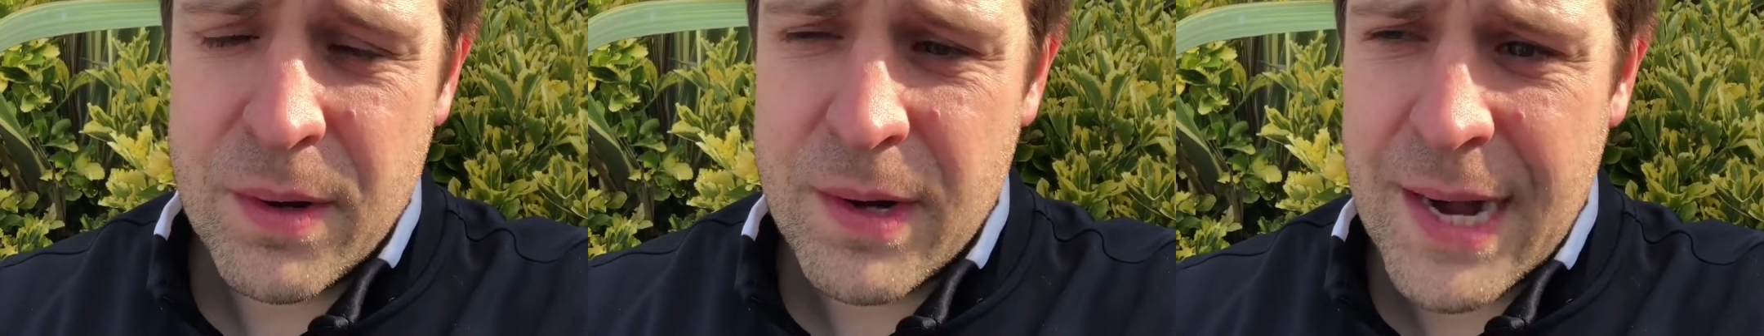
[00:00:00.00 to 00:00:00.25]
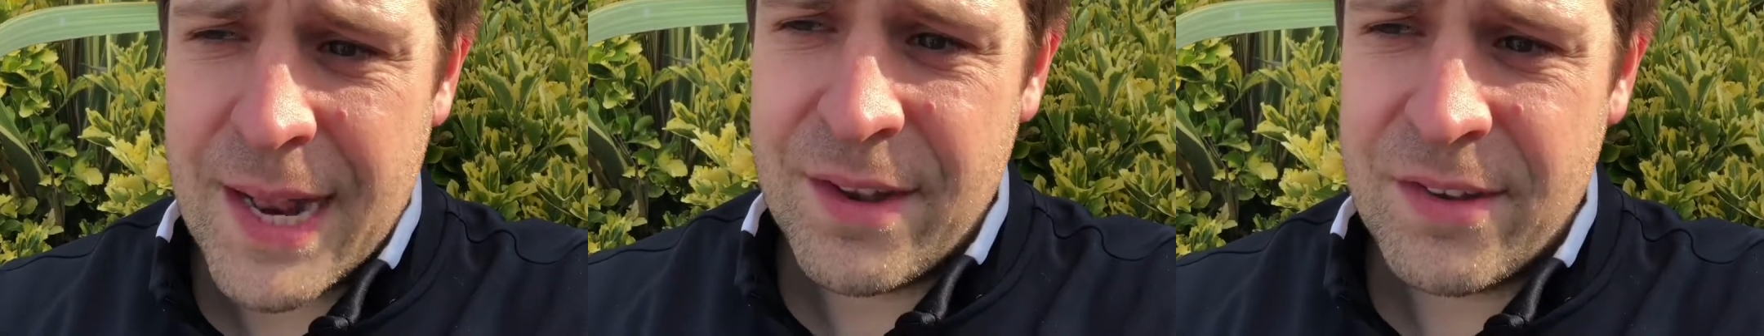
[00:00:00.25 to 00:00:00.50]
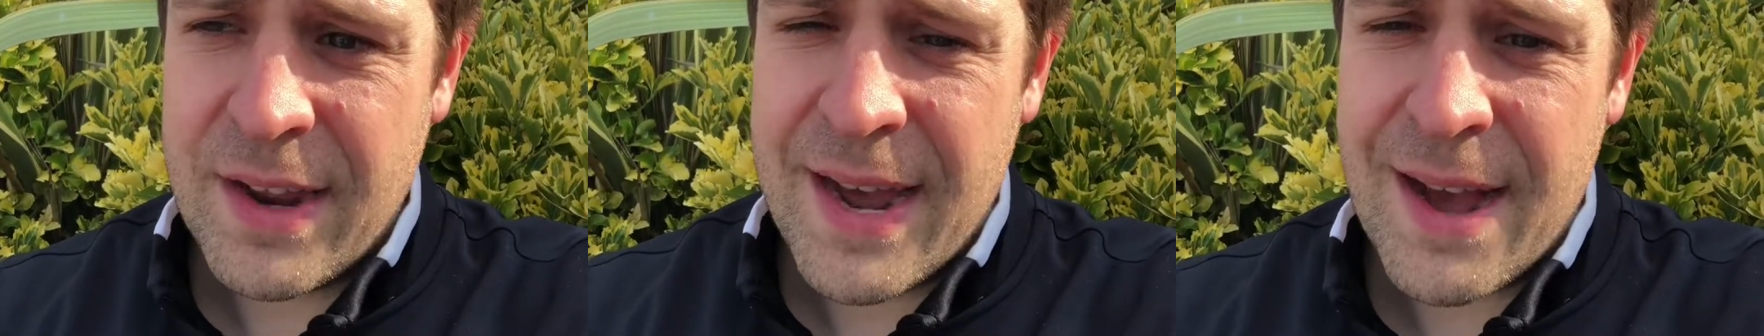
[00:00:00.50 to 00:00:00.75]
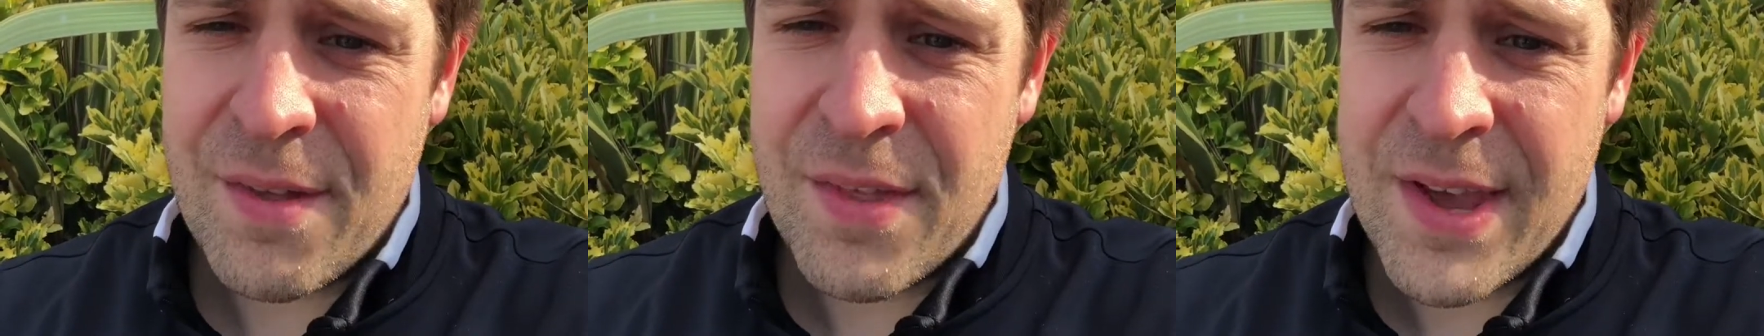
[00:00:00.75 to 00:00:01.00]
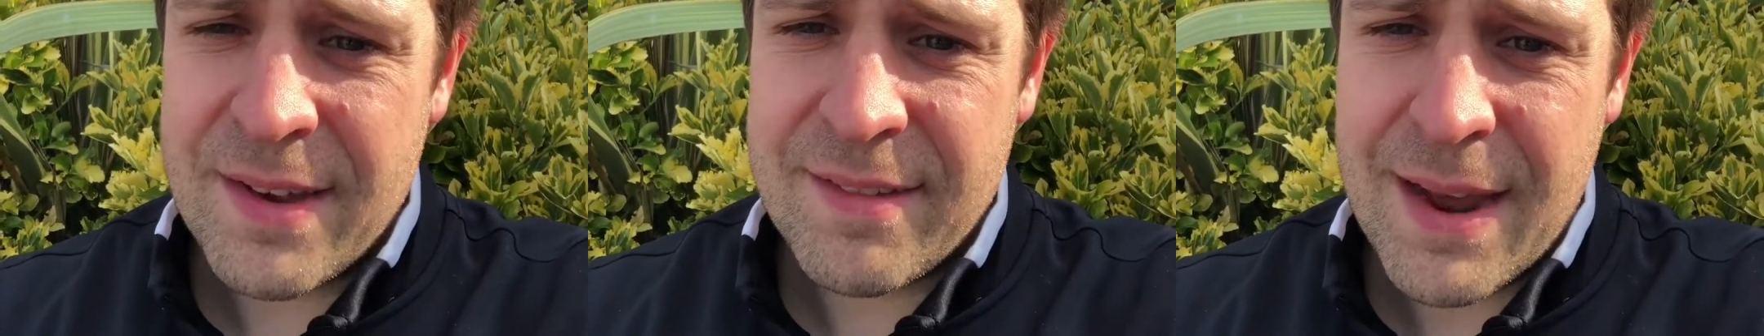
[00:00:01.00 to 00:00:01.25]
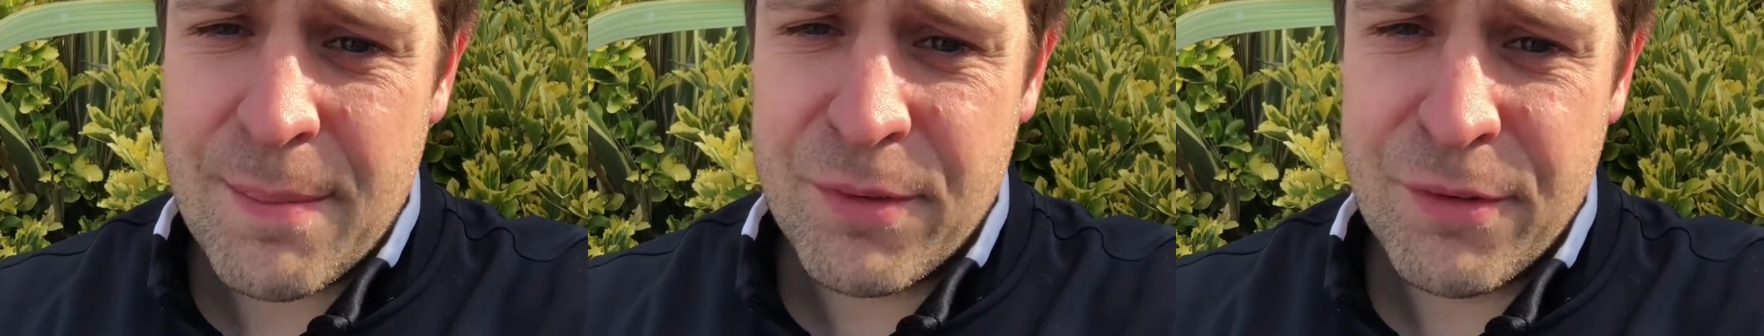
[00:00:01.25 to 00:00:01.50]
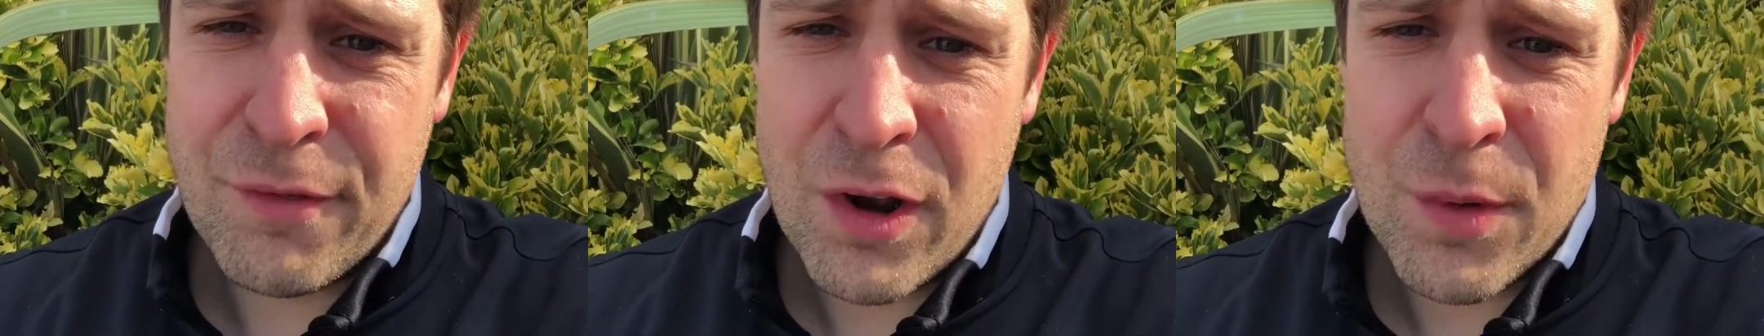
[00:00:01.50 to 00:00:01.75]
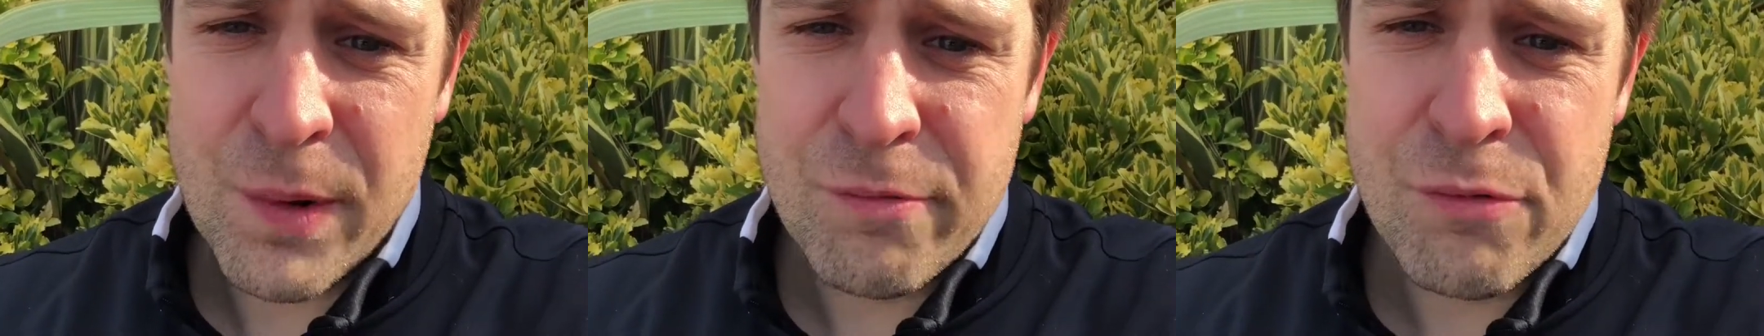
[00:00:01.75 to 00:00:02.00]
glance at how they adapt to
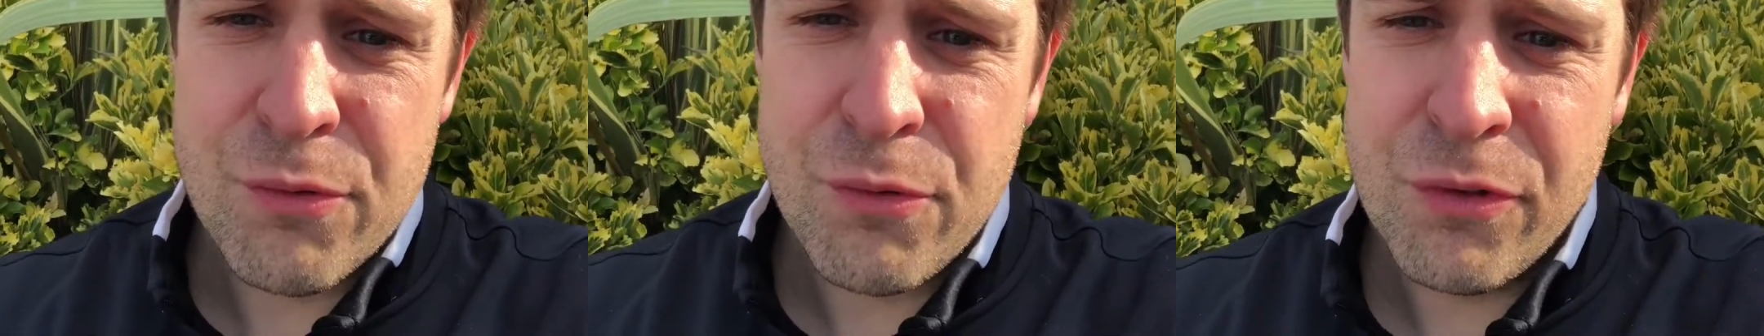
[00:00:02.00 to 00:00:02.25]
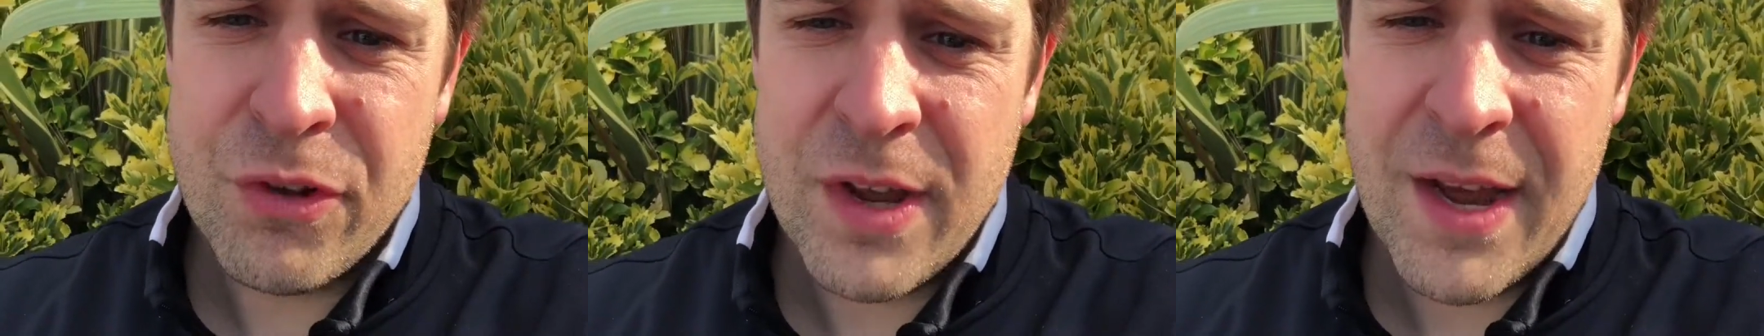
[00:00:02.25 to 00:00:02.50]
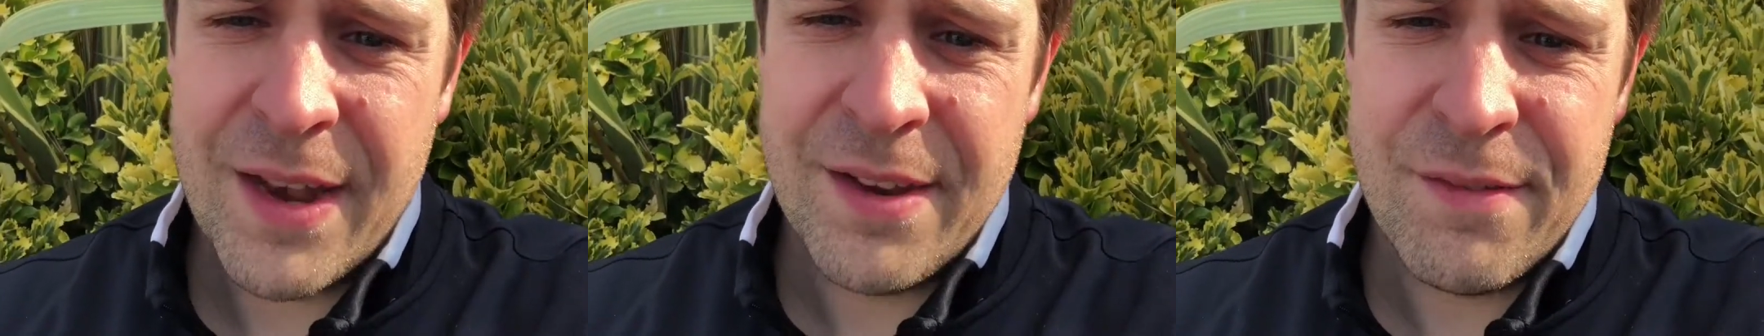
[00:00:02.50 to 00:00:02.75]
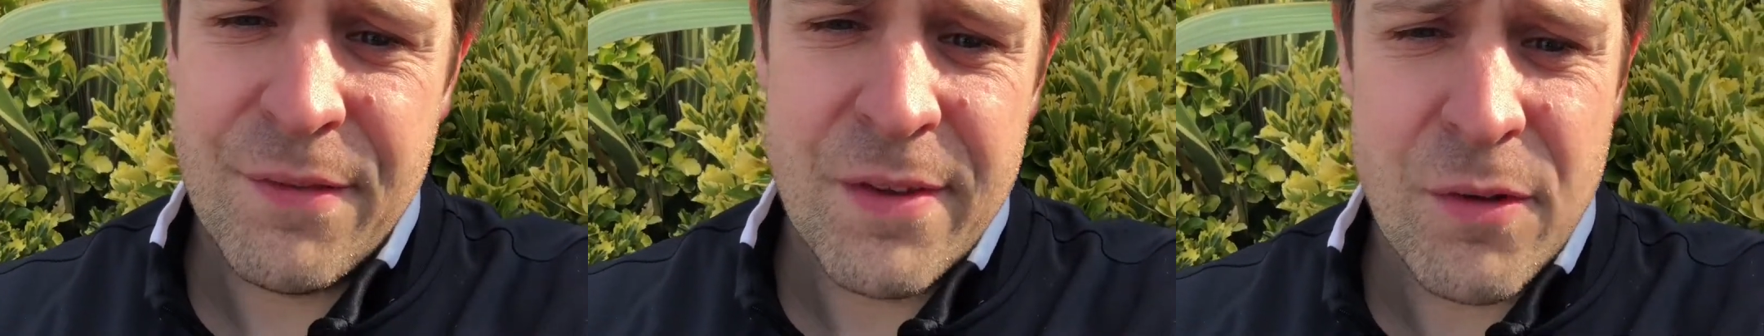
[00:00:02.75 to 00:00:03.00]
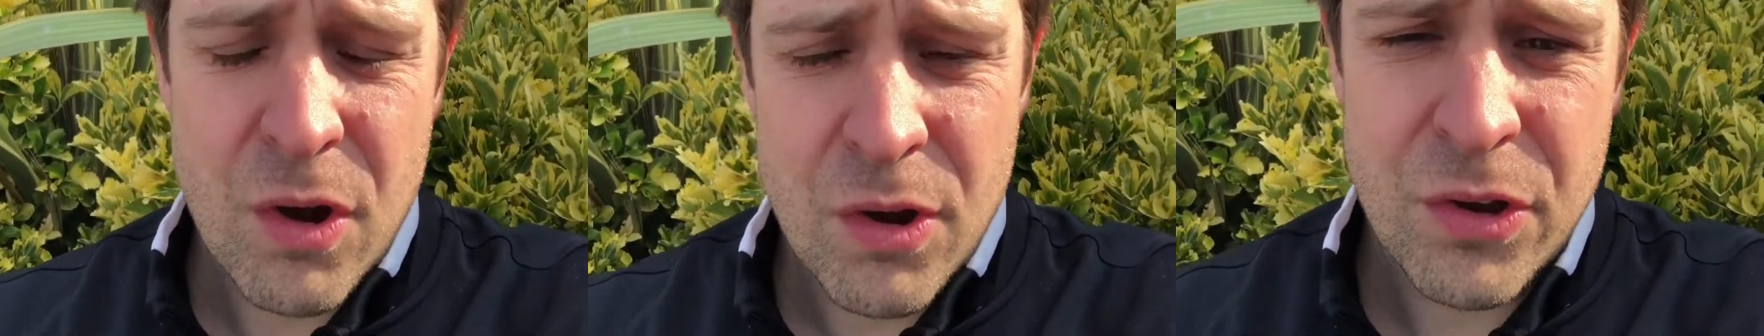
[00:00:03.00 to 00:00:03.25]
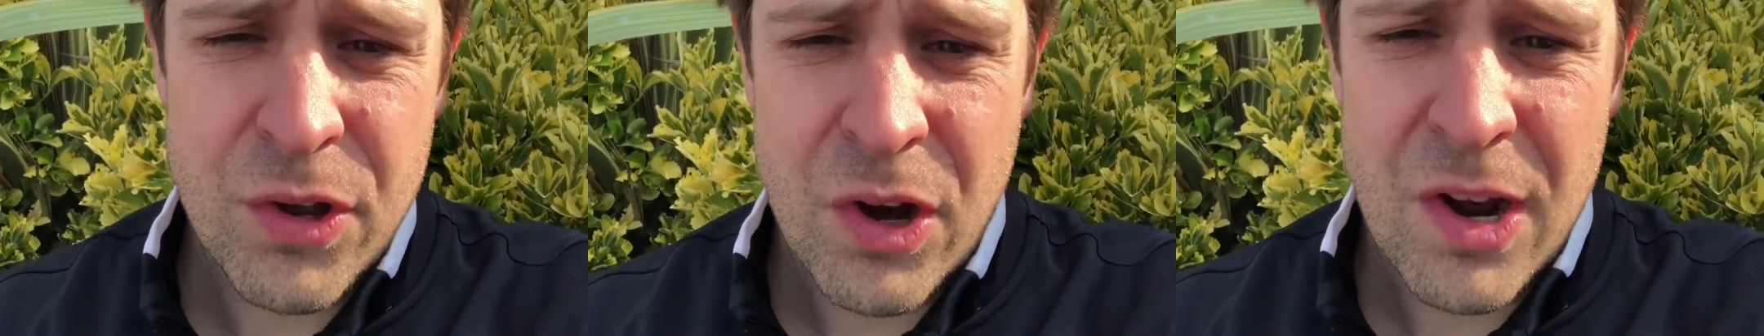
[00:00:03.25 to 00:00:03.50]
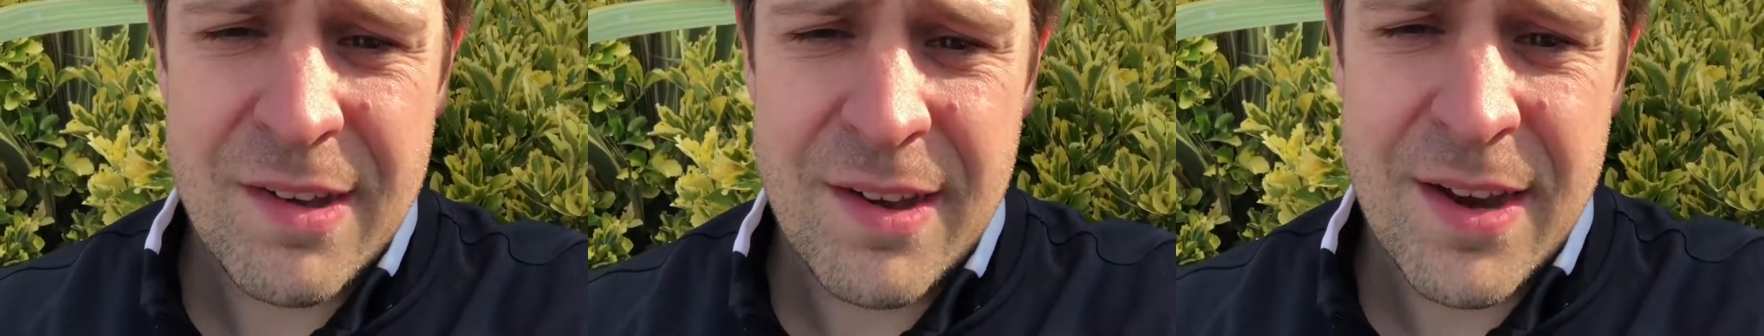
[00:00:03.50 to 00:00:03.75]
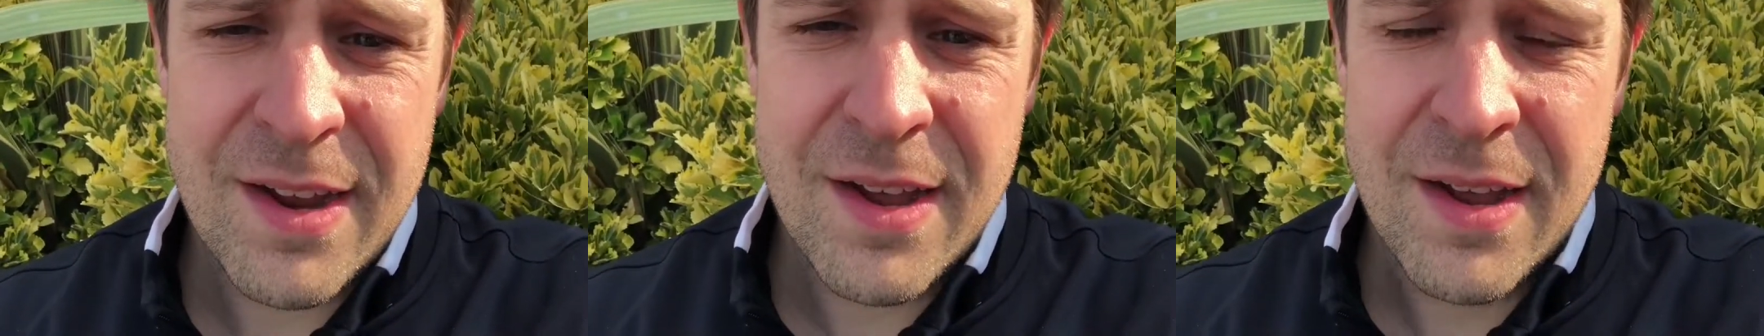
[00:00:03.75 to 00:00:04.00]
following rules, and if they've got a good
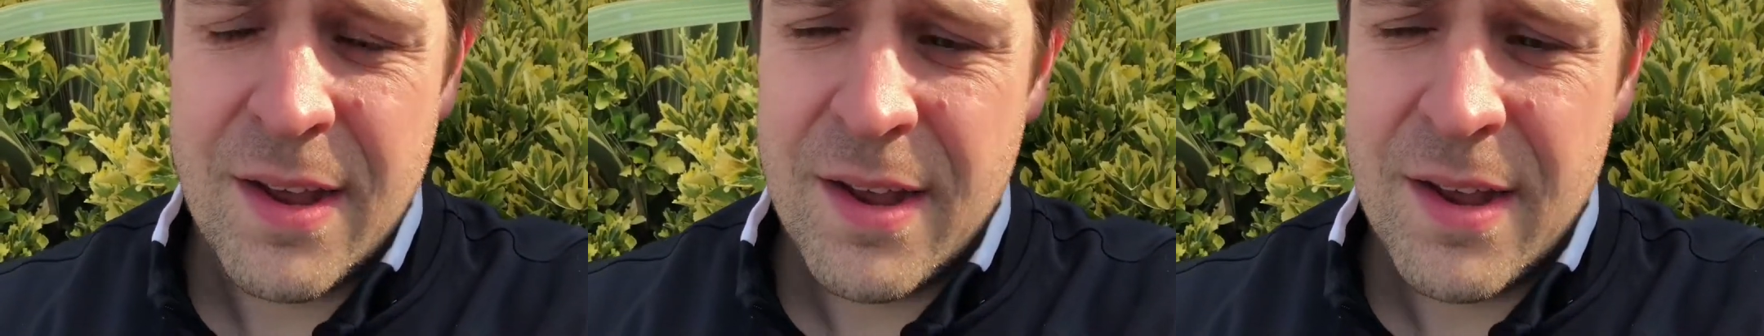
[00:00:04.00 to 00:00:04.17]
idea,